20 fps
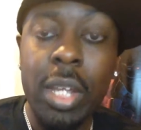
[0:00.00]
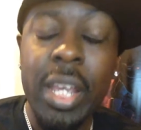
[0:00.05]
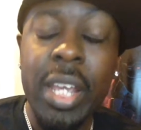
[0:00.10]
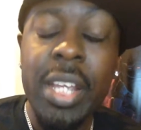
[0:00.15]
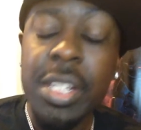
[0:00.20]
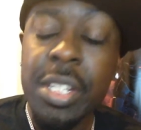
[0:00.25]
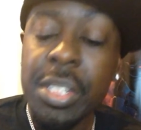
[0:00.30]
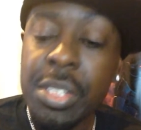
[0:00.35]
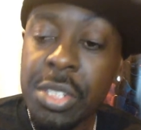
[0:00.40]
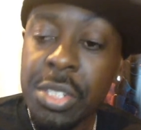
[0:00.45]

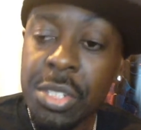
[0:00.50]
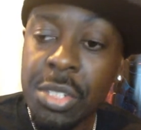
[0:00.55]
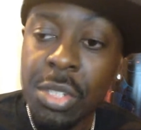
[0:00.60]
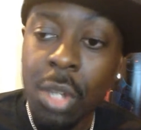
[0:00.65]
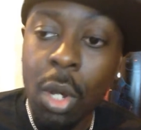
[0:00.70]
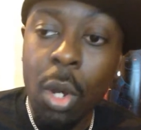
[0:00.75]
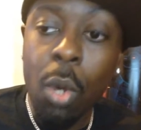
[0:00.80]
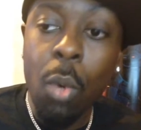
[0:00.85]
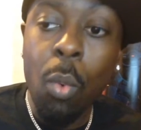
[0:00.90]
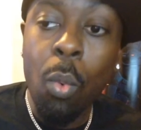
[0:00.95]
It is
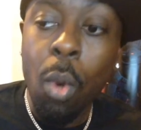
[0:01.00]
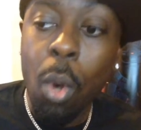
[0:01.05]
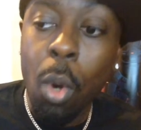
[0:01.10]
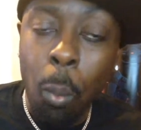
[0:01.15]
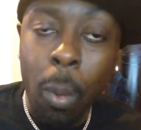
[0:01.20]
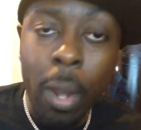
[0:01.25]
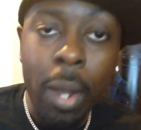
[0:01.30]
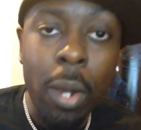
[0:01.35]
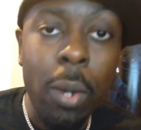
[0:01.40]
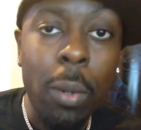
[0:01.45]
so
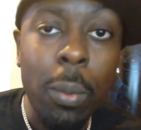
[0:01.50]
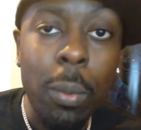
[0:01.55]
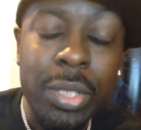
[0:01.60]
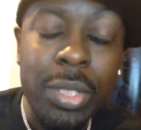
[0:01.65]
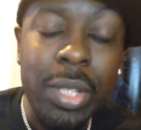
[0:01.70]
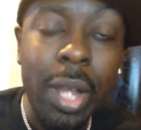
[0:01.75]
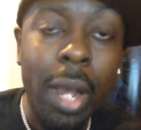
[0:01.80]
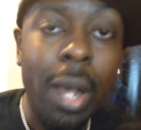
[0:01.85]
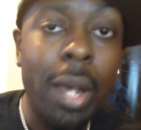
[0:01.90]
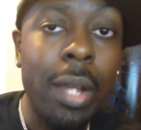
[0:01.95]
well
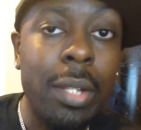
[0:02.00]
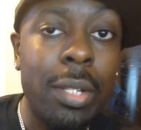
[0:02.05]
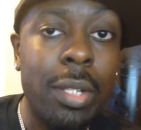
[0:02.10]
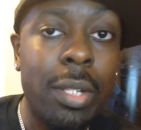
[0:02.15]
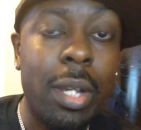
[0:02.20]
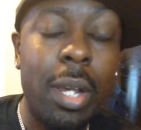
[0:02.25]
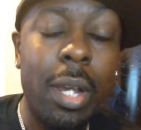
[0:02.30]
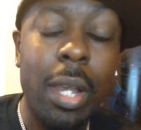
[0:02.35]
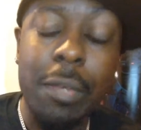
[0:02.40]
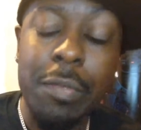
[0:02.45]
done.
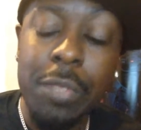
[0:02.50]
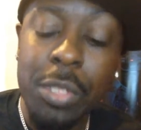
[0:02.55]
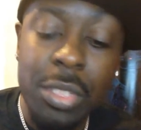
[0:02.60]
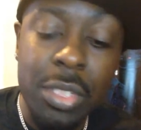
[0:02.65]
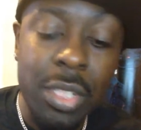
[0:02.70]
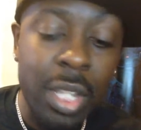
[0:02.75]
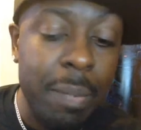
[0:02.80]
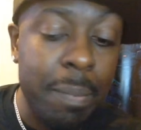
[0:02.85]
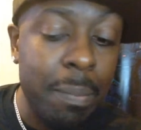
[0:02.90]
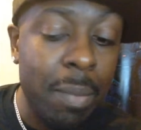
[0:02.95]
I have to
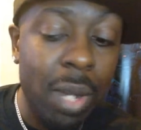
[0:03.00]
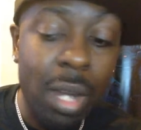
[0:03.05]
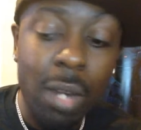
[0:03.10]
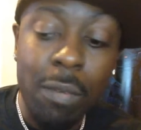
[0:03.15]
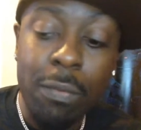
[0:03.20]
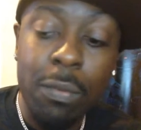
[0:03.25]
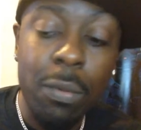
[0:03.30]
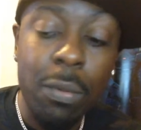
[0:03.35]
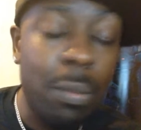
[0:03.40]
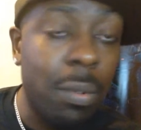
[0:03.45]
say,
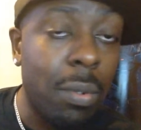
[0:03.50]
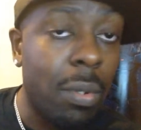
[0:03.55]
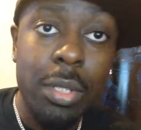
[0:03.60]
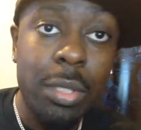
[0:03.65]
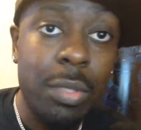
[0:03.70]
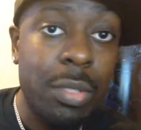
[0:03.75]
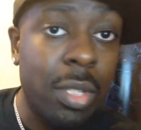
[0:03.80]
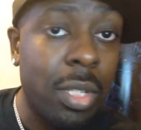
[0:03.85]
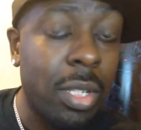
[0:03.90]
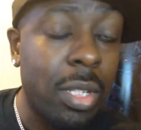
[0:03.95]
Marvel,
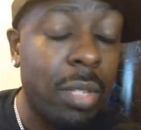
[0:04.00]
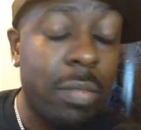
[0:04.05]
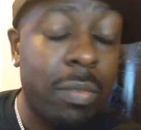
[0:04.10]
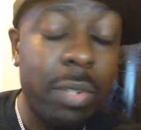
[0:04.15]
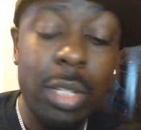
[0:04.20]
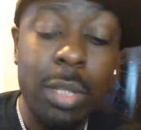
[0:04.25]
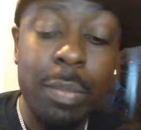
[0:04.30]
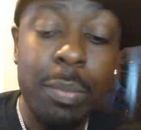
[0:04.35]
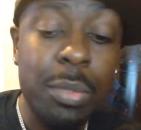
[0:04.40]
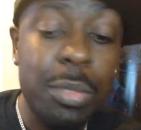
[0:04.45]
you've done an
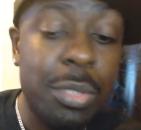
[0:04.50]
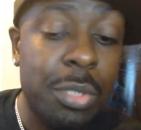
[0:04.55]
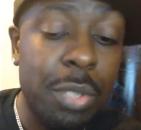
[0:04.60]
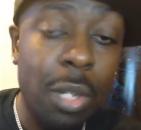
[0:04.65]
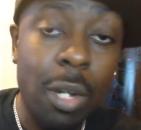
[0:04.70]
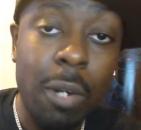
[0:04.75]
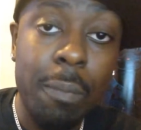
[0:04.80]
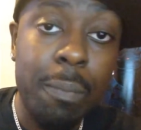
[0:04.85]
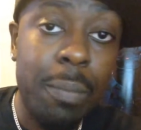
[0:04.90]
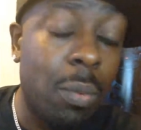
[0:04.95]
incredible
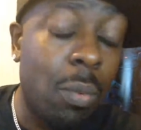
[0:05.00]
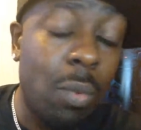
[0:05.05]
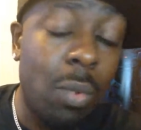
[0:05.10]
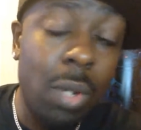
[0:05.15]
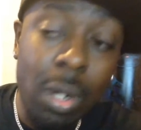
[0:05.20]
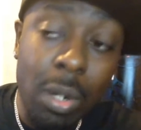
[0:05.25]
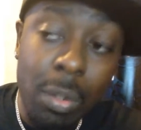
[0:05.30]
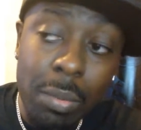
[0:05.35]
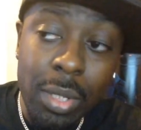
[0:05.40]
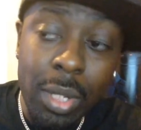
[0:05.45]
job.
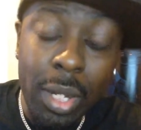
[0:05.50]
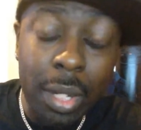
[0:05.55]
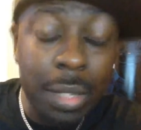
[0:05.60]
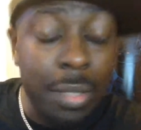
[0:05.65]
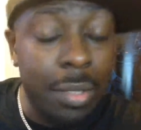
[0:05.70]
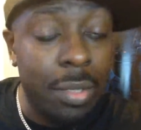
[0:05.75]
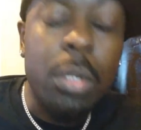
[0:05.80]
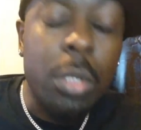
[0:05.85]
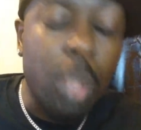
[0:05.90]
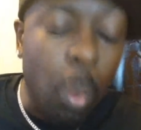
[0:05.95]
Well
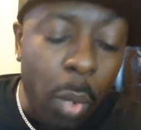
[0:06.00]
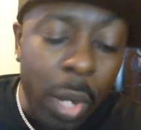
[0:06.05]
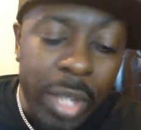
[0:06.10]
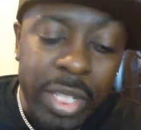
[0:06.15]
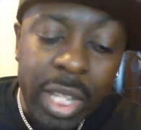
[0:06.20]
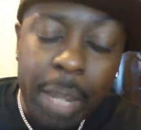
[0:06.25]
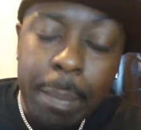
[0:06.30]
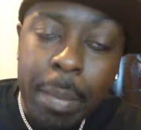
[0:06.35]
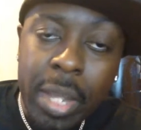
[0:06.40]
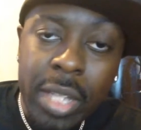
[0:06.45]
done. The way
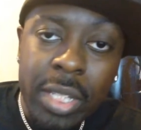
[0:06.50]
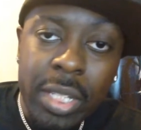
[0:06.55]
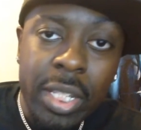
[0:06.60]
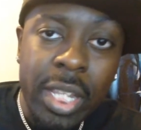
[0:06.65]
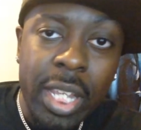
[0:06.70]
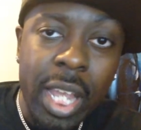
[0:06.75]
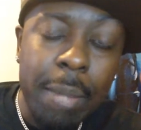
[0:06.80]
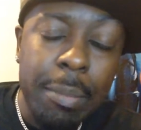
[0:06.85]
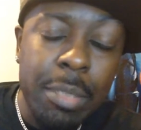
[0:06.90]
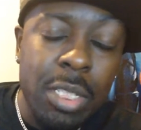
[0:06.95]
they made the
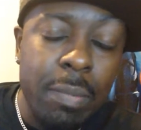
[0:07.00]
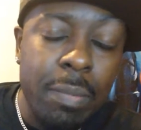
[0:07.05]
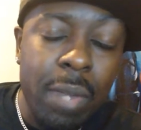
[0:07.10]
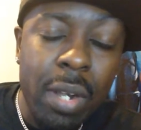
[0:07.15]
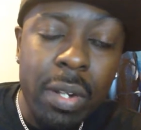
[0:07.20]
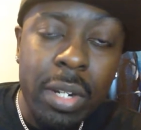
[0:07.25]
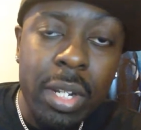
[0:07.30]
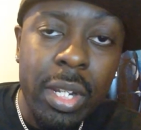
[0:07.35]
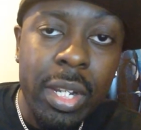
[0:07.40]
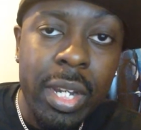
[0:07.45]
Captain
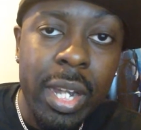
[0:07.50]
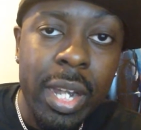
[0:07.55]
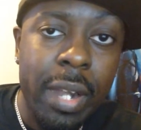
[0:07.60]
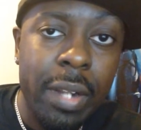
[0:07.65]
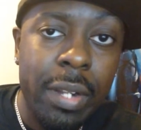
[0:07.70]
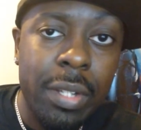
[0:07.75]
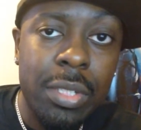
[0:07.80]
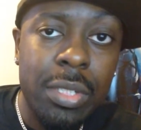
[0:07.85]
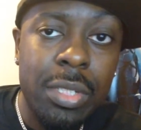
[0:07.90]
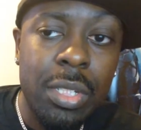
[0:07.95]
America
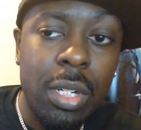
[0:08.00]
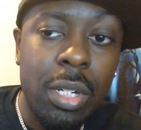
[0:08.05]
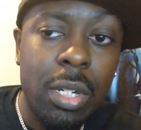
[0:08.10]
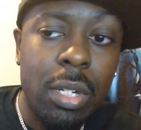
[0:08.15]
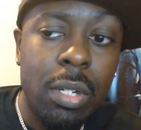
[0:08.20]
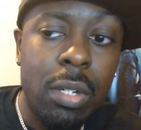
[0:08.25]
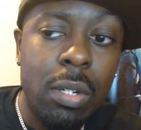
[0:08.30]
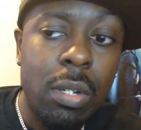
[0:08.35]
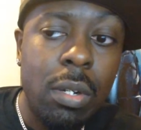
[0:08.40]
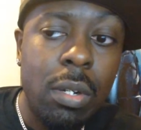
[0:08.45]
character
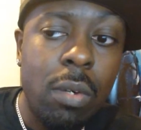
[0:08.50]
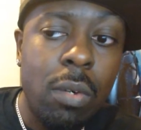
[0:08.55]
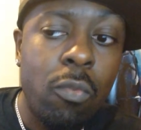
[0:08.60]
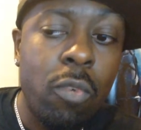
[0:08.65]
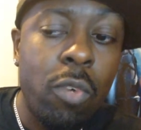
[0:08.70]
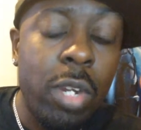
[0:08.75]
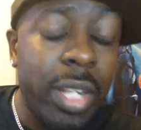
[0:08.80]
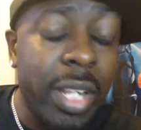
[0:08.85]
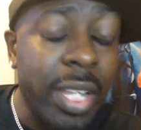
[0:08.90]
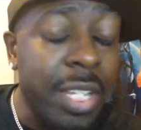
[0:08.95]

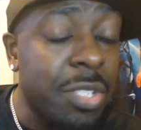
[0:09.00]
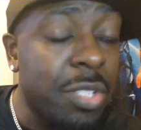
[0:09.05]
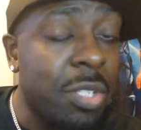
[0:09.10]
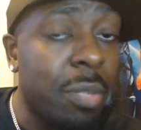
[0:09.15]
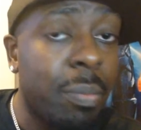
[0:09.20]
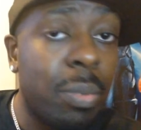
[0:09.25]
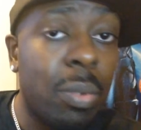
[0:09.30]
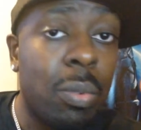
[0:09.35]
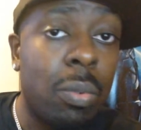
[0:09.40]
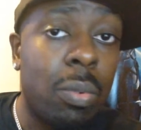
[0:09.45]

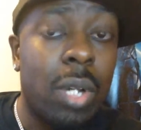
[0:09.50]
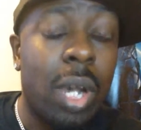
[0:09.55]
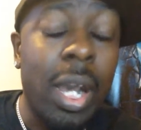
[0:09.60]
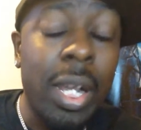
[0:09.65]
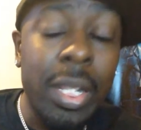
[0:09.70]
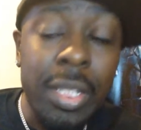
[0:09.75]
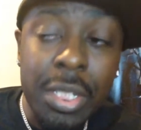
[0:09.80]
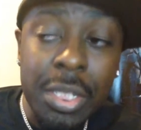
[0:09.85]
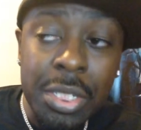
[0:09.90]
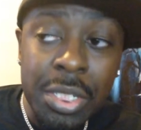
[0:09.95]
relatable,
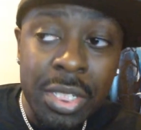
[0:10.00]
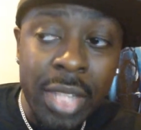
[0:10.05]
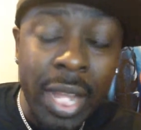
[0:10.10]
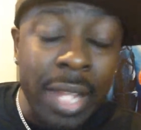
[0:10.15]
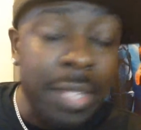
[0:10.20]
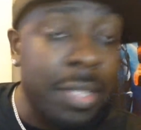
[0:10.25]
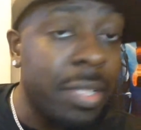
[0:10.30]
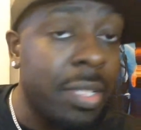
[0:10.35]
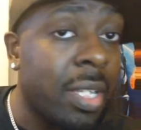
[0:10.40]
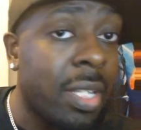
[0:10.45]

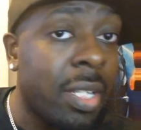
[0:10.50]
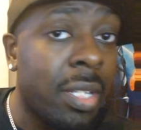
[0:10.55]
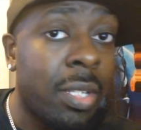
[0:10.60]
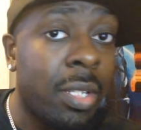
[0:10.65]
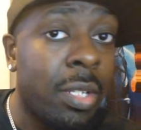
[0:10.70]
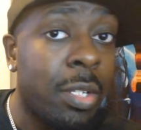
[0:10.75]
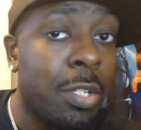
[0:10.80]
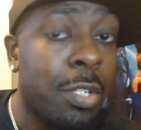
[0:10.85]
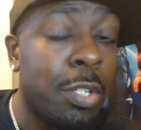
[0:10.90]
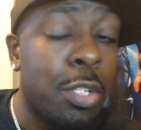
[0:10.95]
understanding,
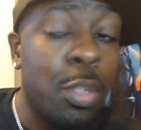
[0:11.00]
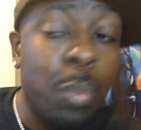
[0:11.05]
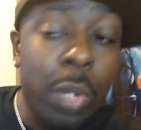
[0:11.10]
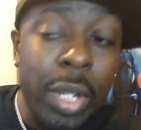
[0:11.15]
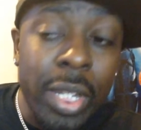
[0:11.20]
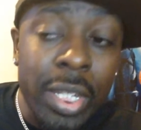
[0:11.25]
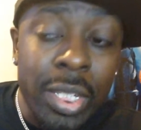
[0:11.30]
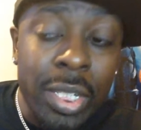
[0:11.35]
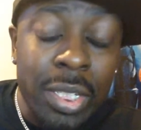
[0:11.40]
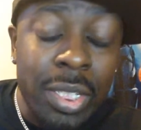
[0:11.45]
you
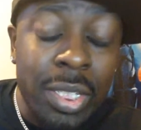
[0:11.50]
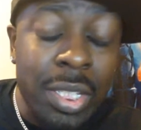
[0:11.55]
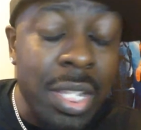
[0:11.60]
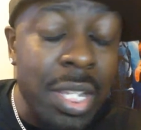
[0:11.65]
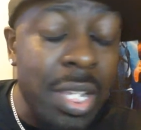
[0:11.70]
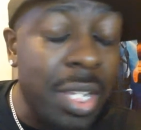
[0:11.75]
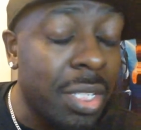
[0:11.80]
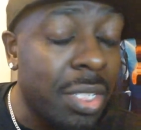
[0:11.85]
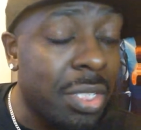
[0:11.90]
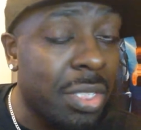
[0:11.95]
were
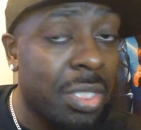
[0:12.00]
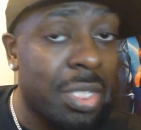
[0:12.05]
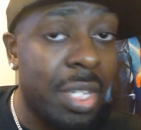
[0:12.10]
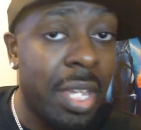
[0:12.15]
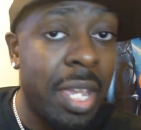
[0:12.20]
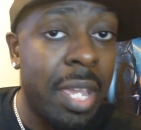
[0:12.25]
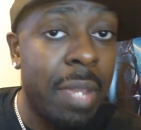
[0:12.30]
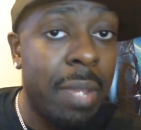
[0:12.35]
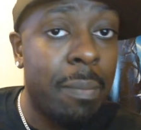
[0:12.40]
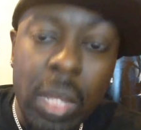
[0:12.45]
endeared to
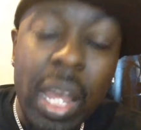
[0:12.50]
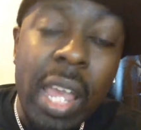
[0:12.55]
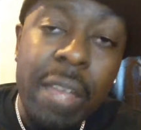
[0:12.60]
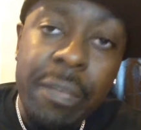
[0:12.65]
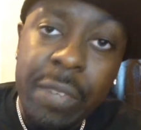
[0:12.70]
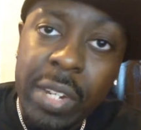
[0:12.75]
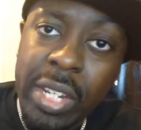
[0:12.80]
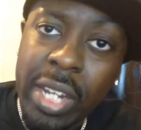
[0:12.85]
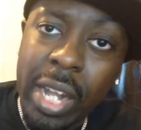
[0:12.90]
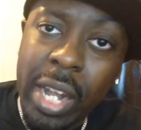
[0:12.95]
him.
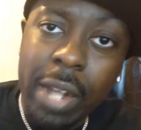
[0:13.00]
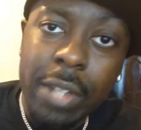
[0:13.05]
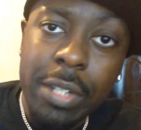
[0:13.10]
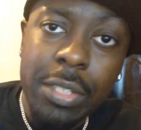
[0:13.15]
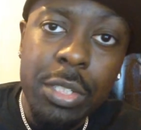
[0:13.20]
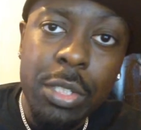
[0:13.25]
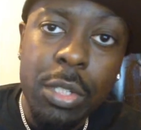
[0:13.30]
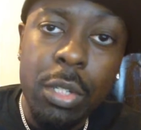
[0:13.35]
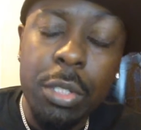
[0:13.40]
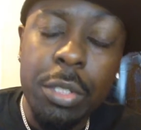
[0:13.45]
Every
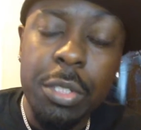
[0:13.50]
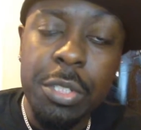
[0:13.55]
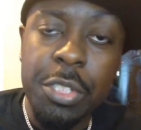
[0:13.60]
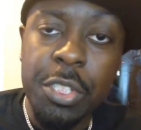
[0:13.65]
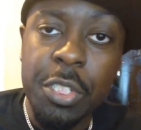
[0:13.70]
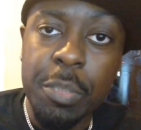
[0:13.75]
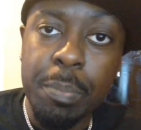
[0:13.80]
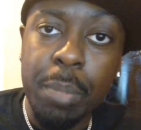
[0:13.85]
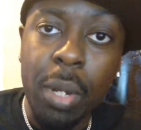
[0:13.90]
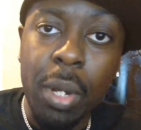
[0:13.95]
character got the
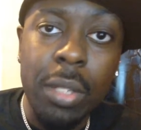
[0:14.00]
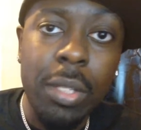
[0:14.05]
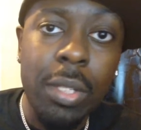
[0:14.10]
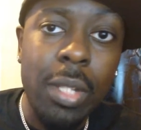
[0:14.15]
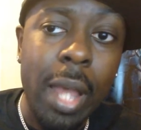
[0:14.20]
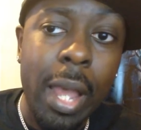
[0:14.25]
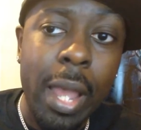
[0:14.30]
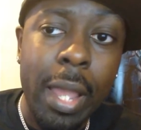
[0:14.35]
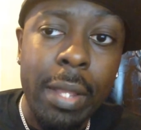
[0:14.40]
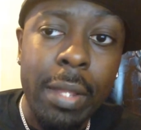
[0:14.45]

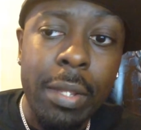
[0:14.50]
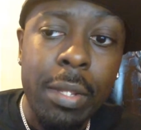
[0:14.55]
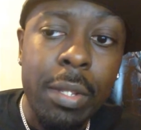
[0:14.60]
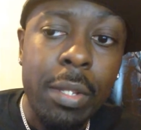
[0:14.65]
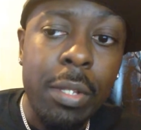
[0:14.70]
spotlight.